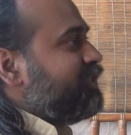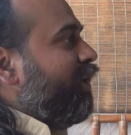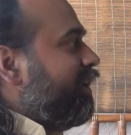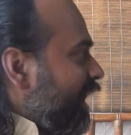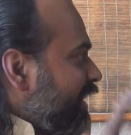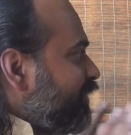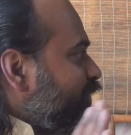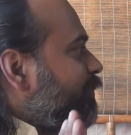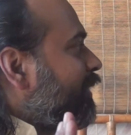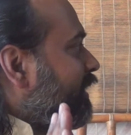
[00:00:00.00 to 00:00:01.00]
It is all
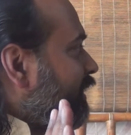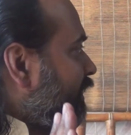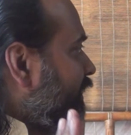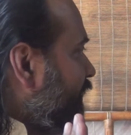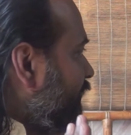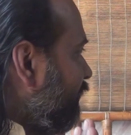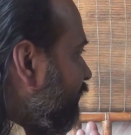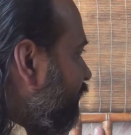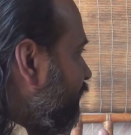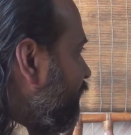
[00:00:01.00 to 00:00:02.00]
right to be
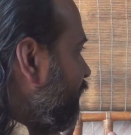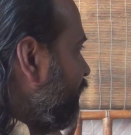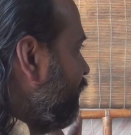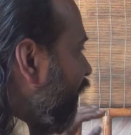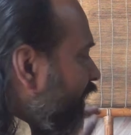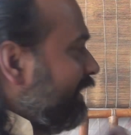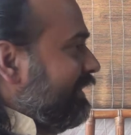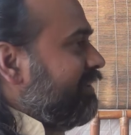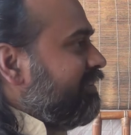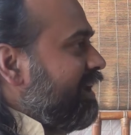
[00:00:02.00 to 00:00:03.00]

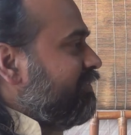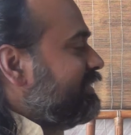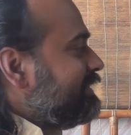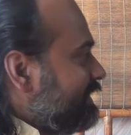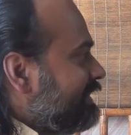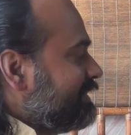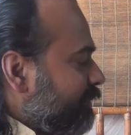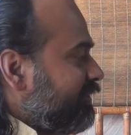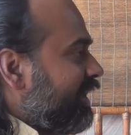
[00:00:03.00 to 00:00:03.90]
not in the driver's seat